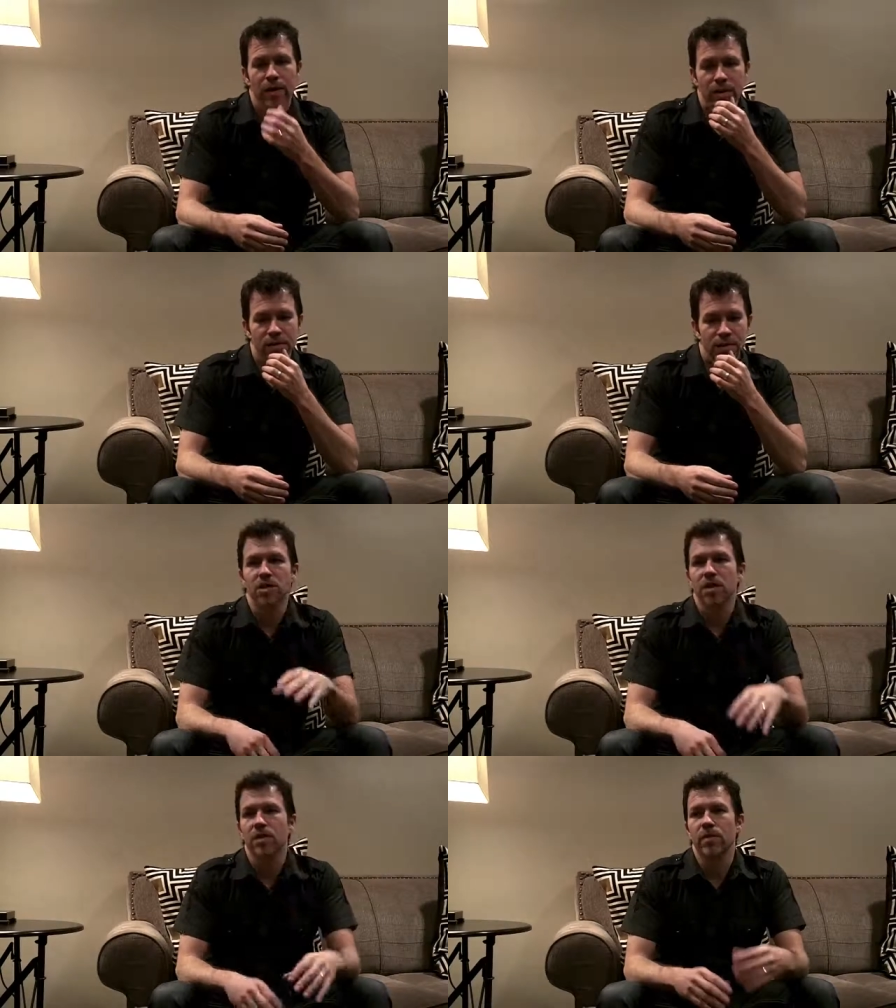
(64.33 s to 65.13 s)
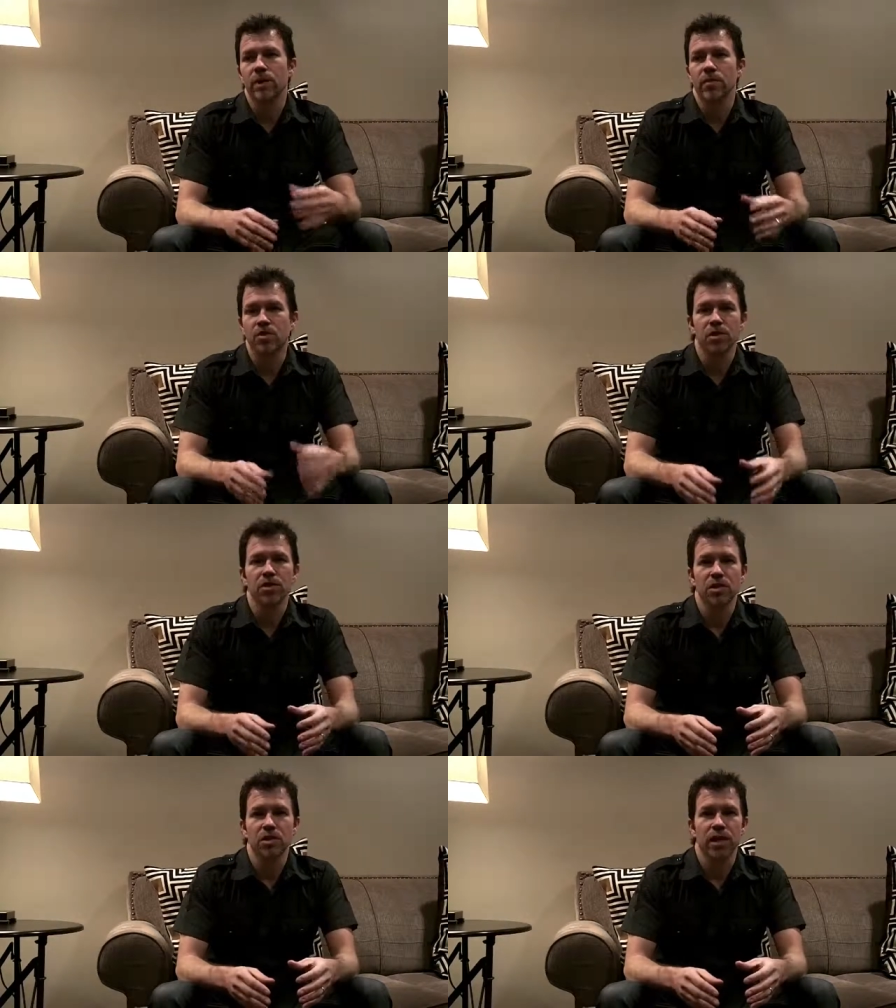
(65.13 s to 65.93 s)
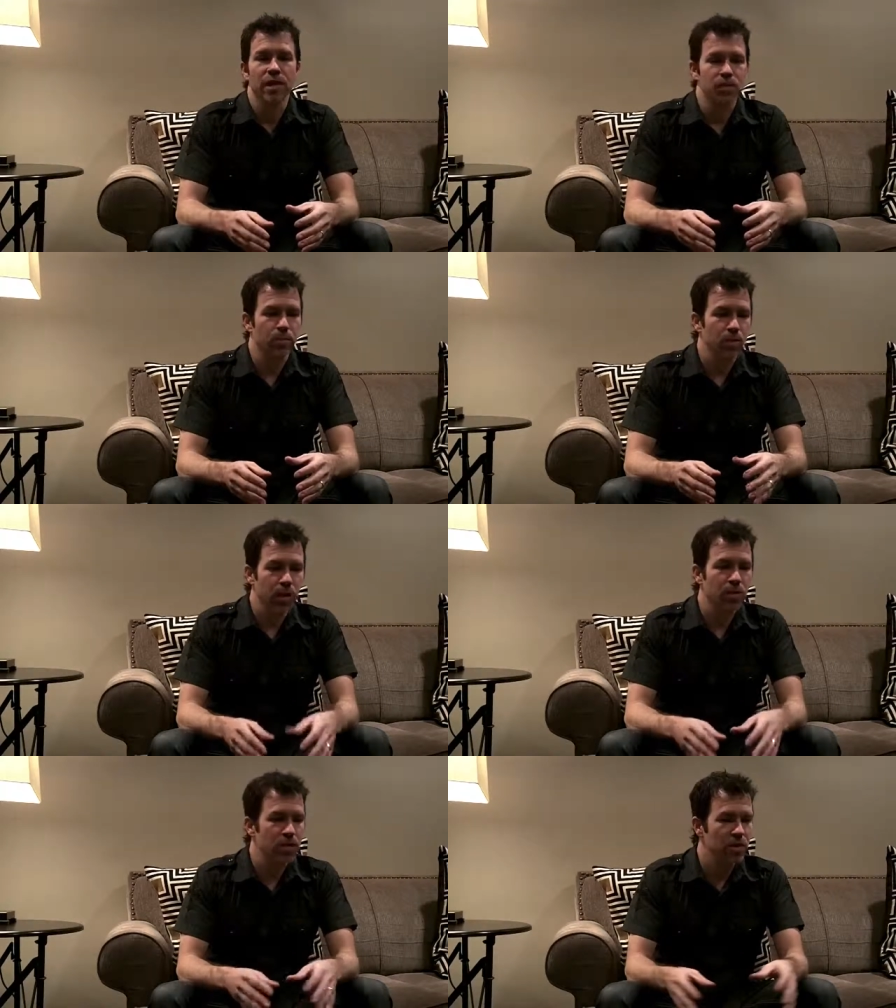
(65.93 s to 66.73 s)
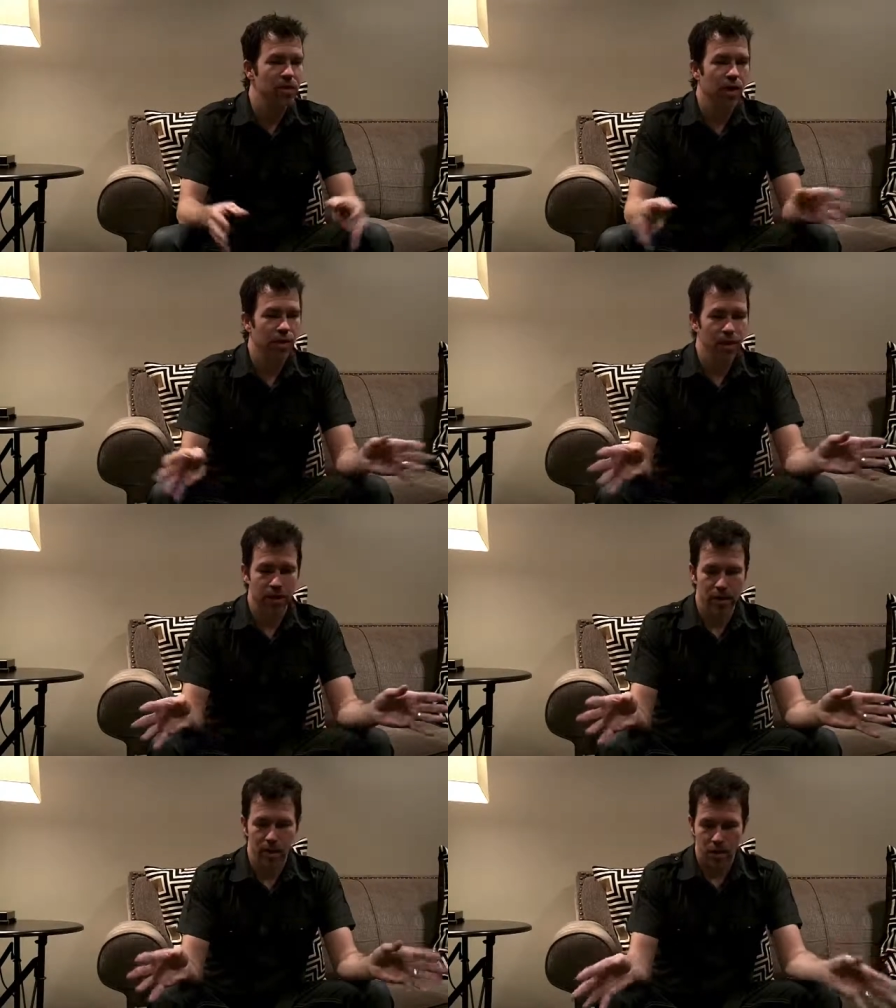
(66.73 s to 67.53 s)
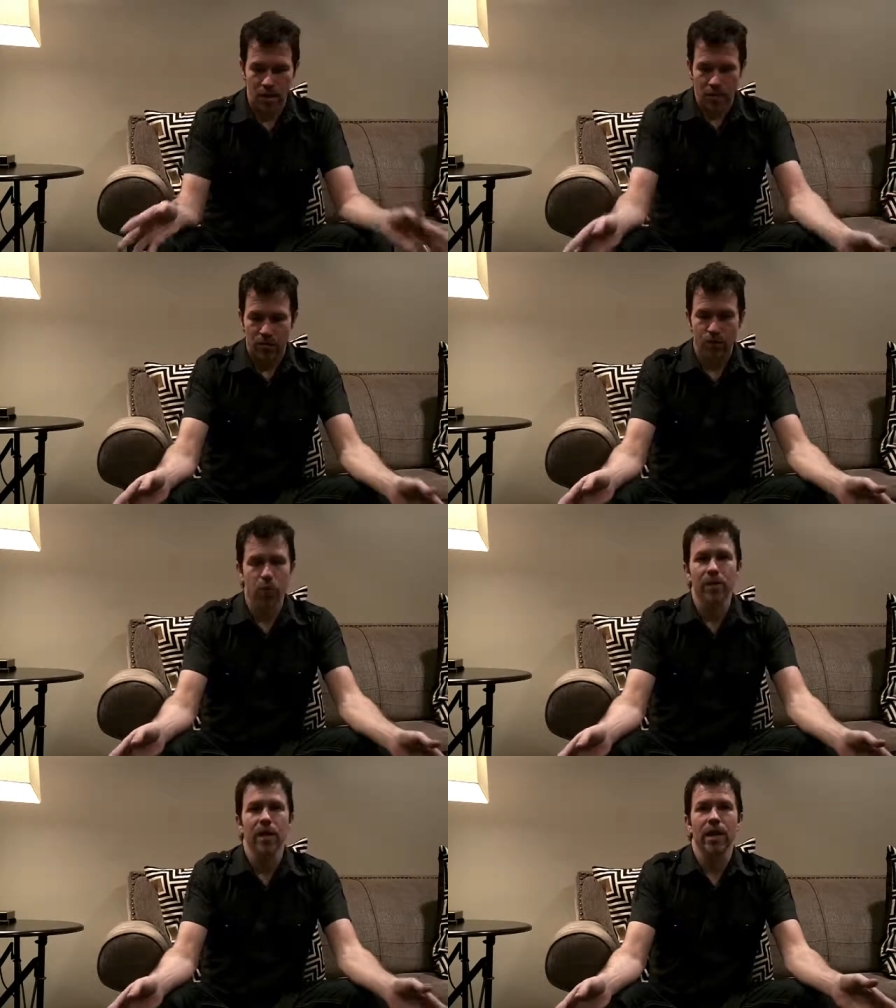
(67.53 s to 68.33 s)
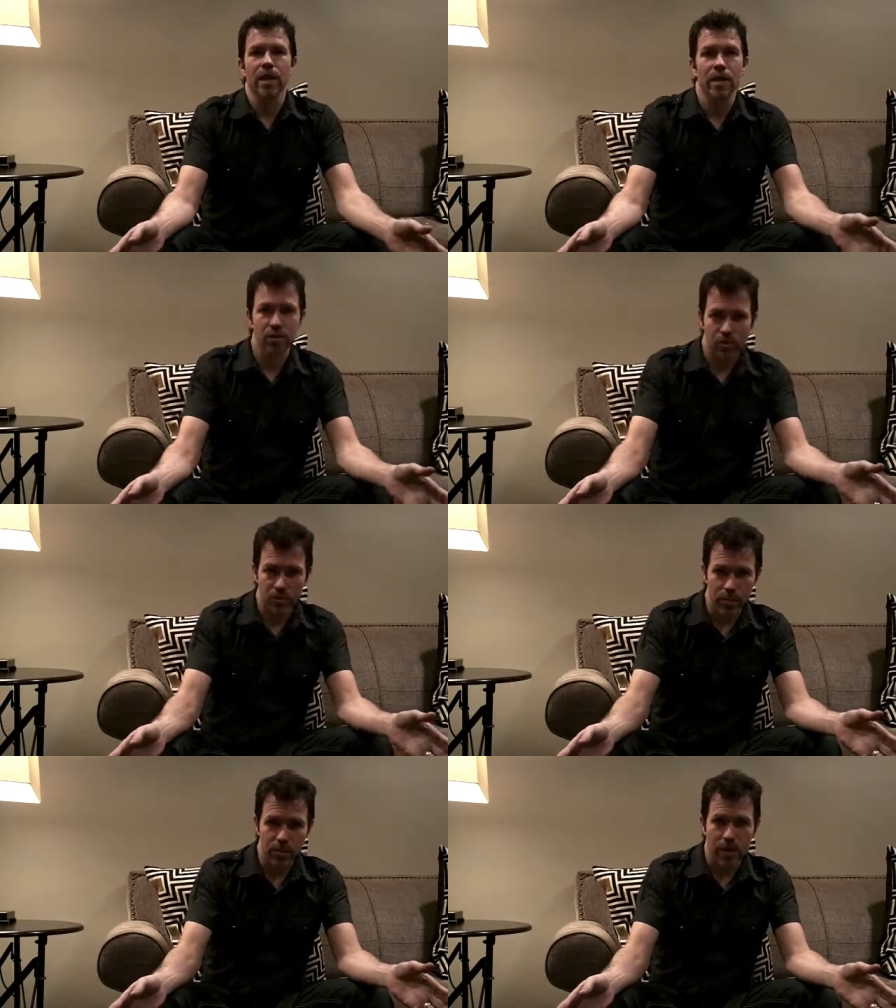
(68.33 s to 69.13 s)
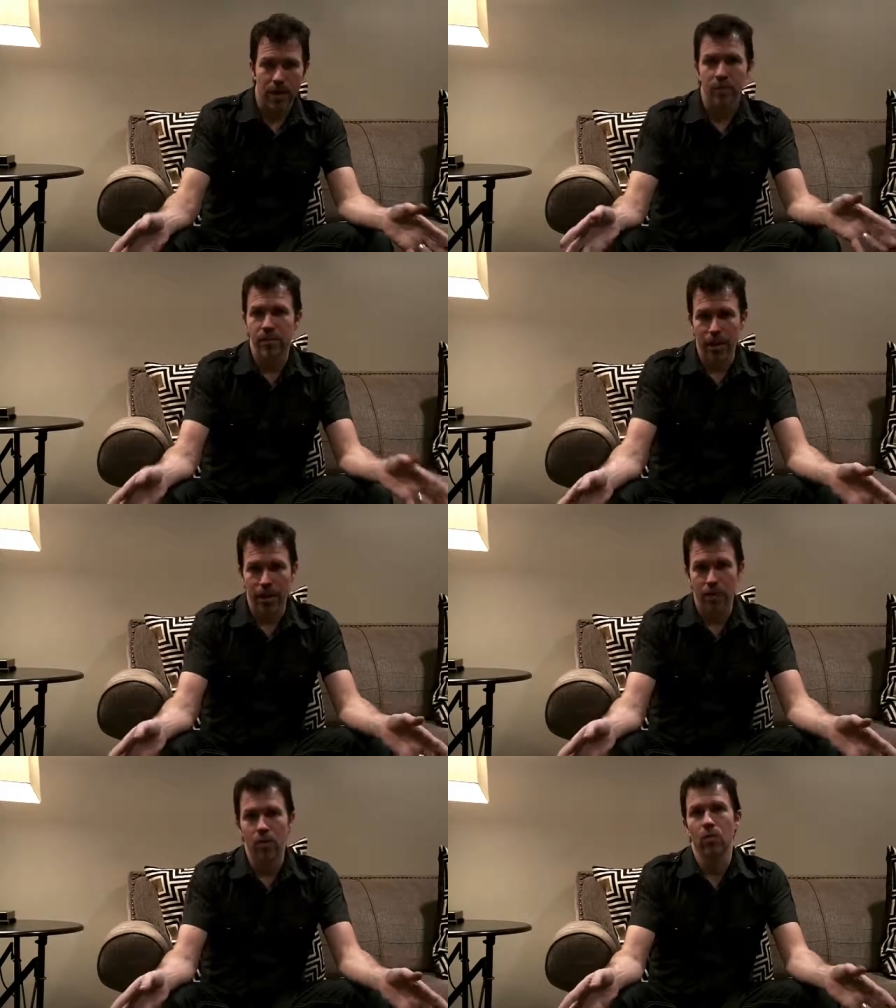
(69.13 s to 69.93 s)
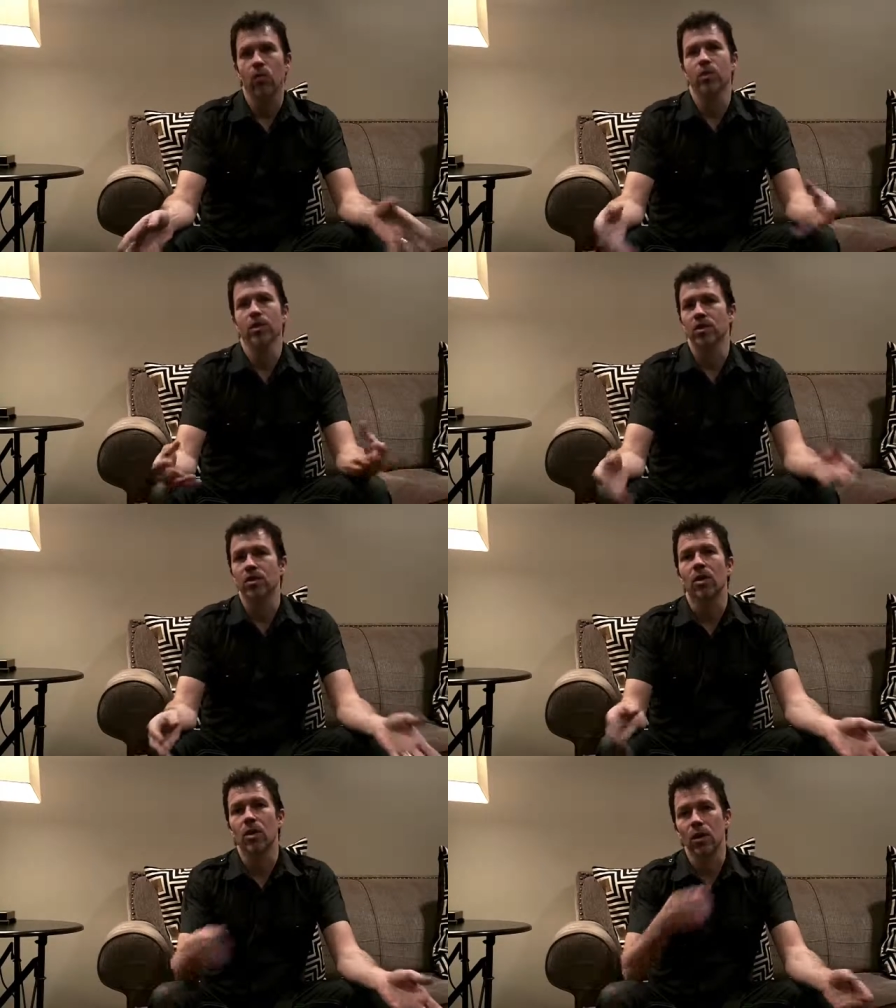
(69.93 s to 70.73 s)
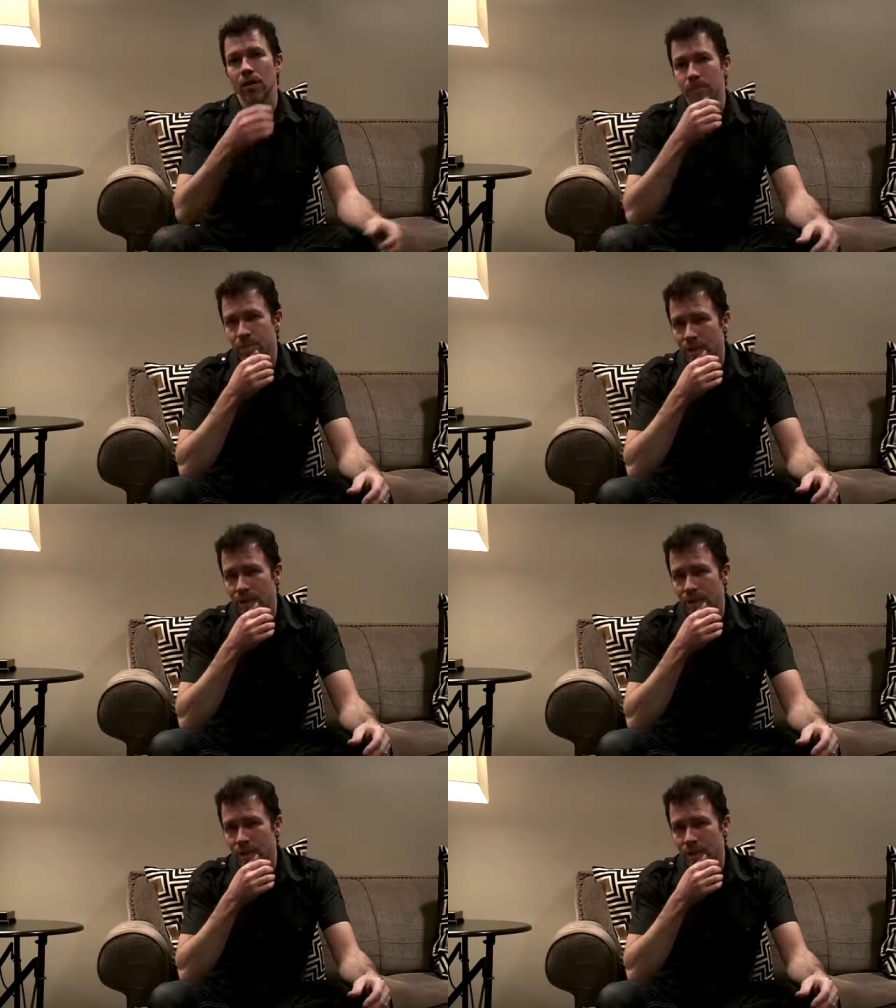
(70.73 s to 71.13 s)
is, instead of being a musician that is prepared to sit down at a formulated instrument like a piano or a guitar,